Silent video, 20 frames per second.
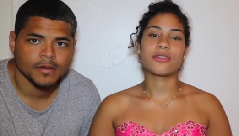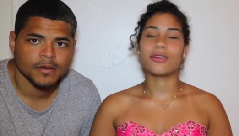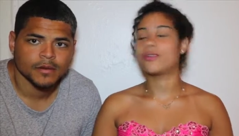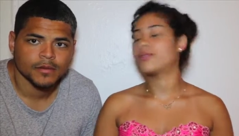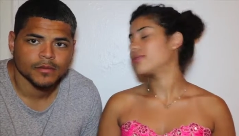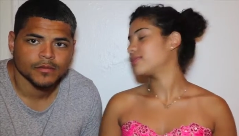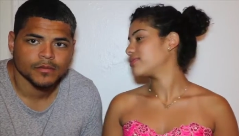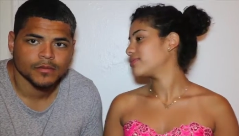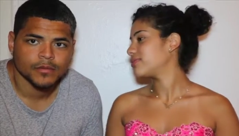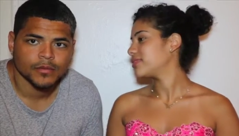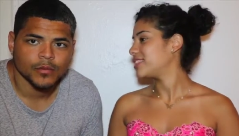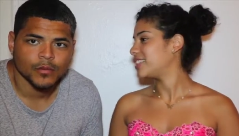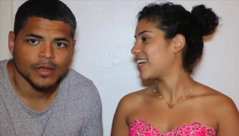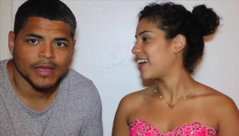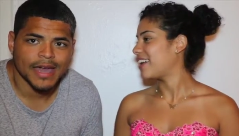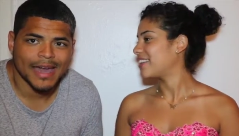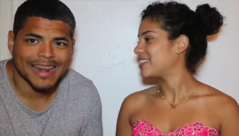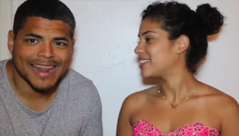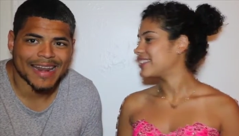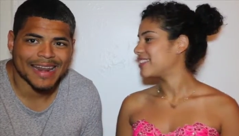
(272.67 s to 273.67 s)
Speaker 1: So we
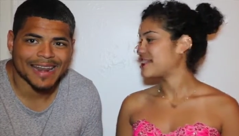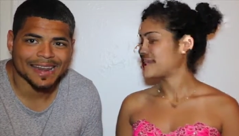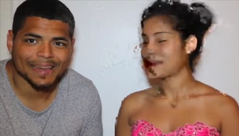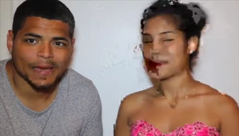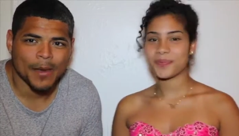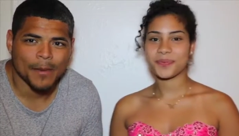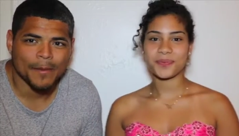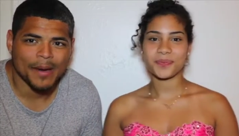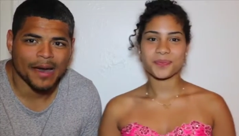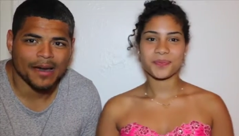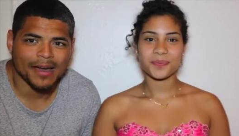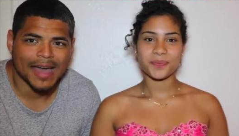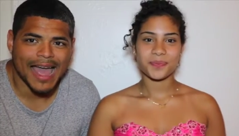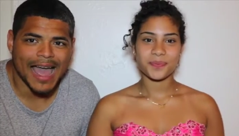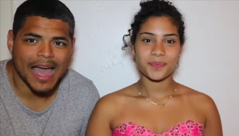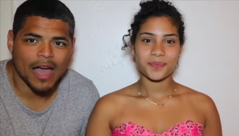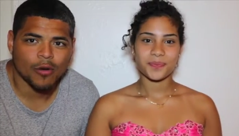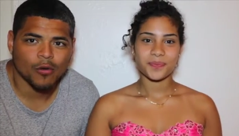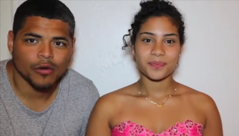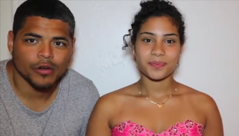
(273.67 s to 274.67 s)
got about an
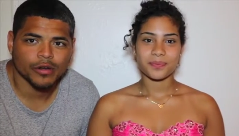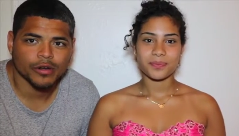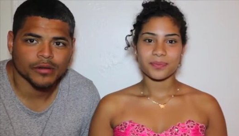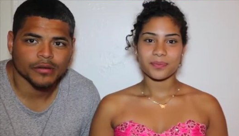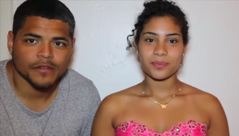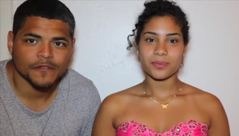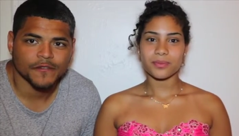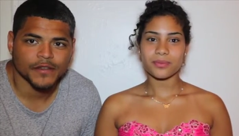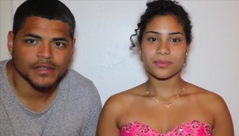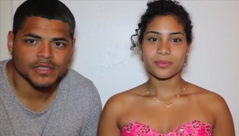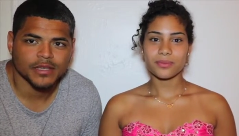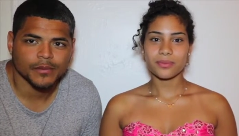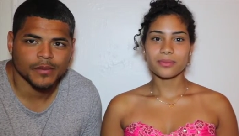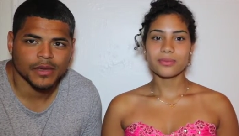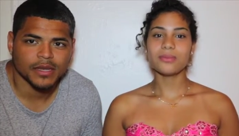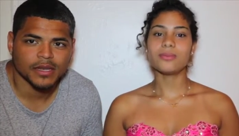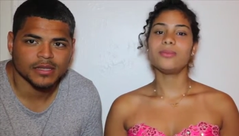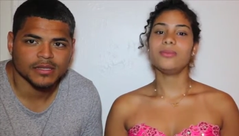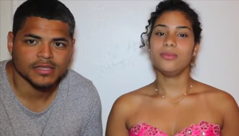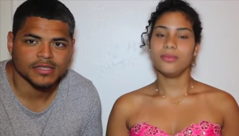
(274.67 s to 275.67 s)
hour and 15
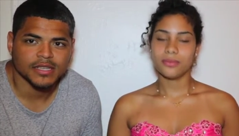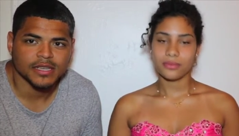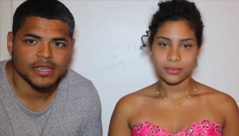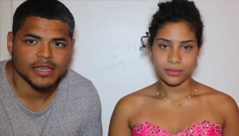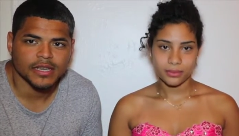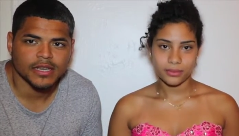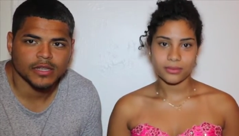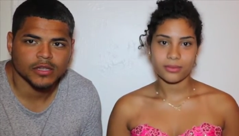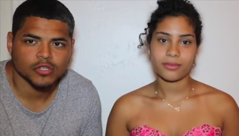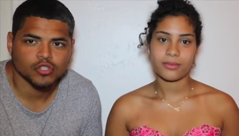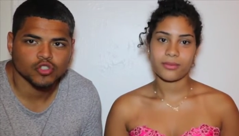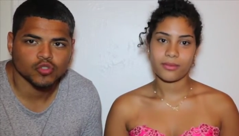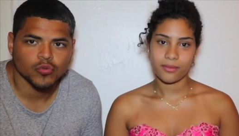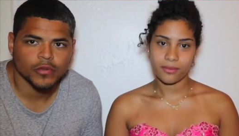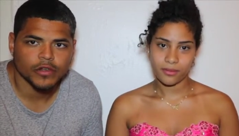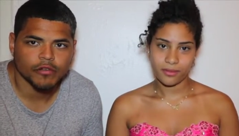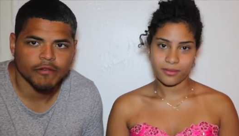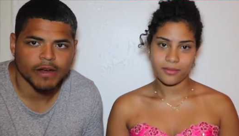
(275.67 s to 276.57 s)
minutes to get to the